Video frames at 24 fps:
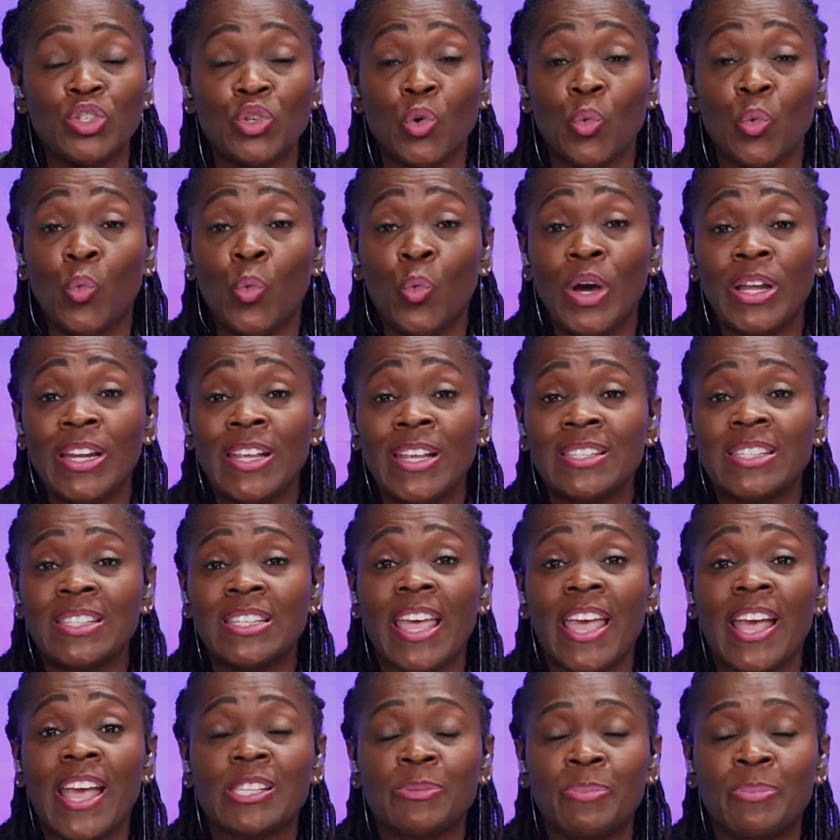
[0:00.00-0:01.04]
So what is
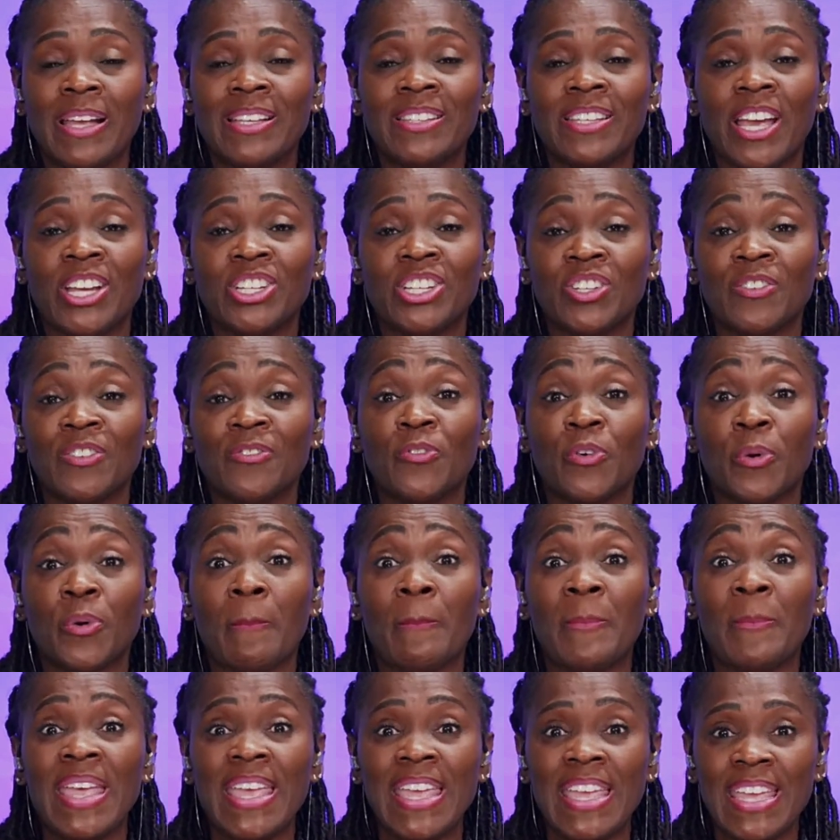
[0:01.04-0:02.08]
the expectation for
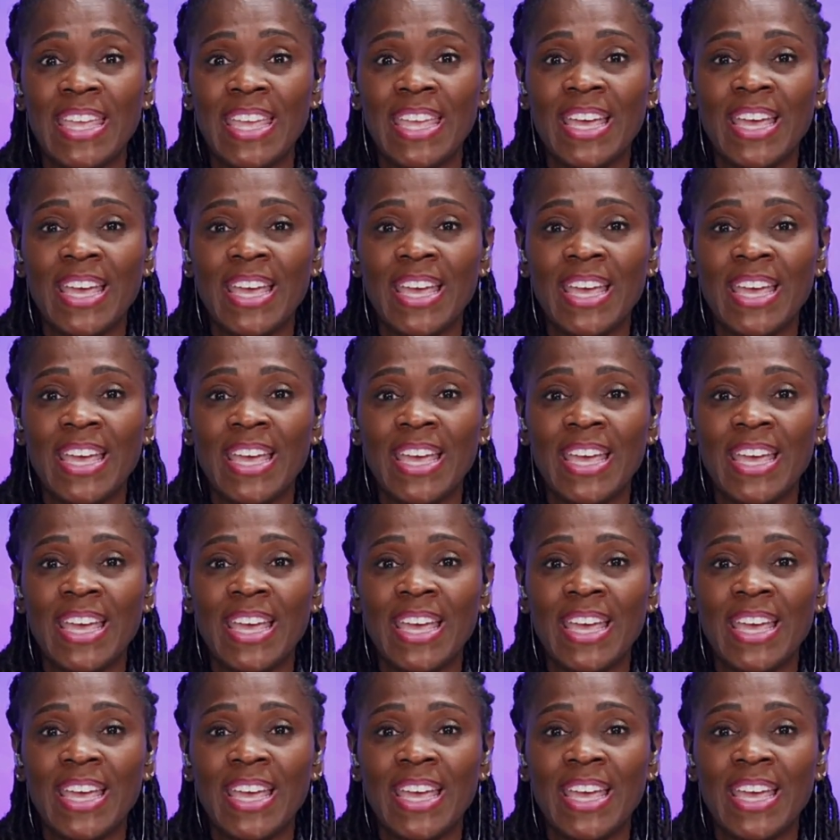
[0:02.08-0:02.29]
me?